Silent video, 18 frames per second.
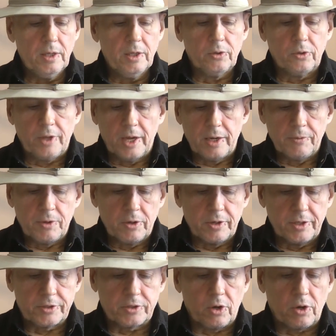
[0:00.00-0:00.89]
Today we're
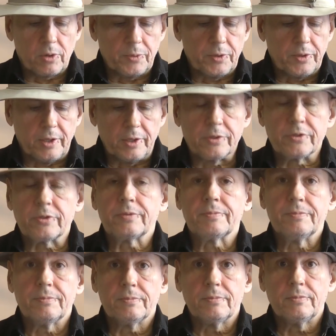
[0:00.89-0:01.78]
going to start with
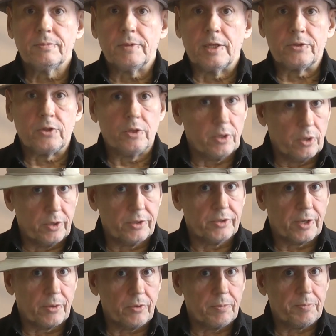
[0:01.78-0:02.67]
this. As you
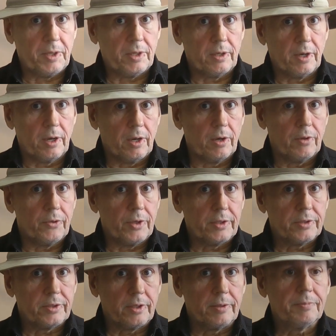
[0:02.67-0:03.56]
notice, I repeat a lot of
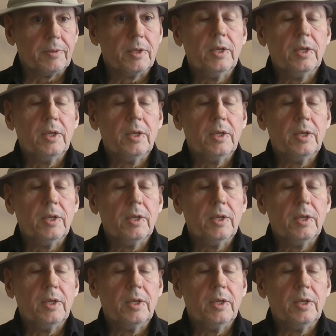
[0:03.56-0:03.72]
things here.